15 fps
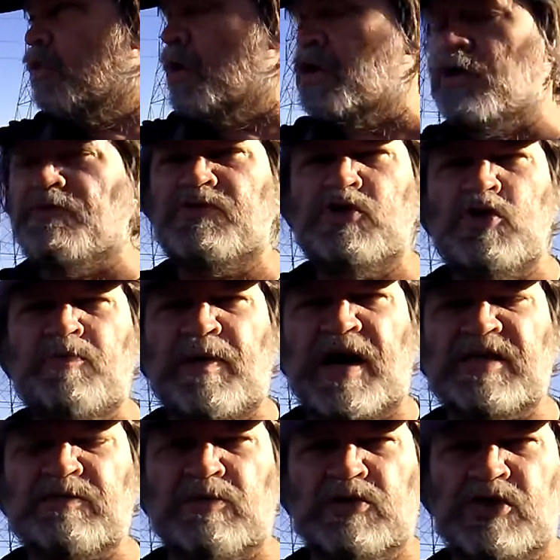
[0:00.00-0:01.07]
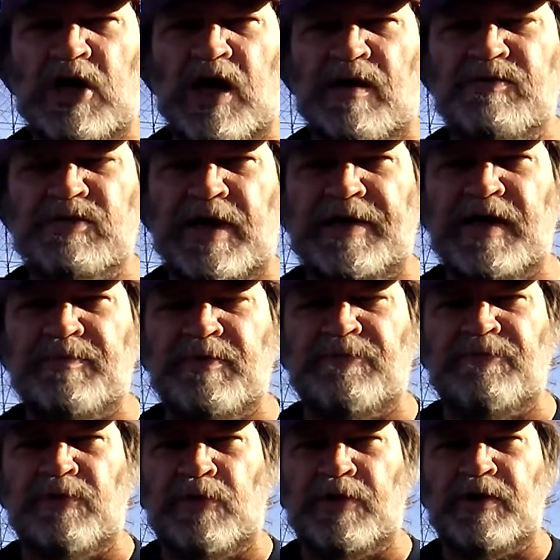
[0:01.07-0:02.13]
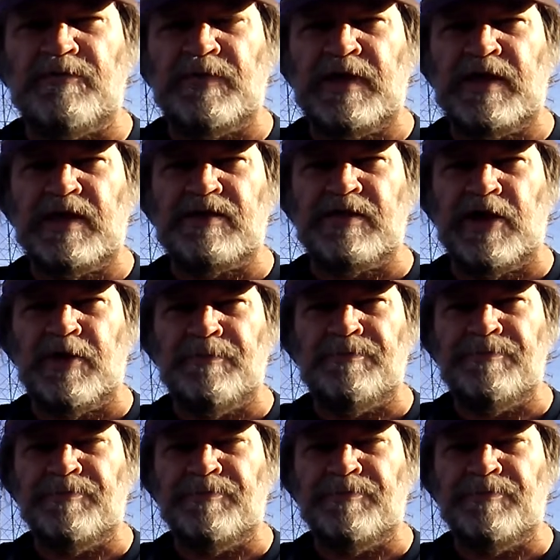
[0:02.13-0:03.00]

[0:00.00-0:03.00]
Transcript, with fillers: one of two possible jobs lined up in Florida if we can get there.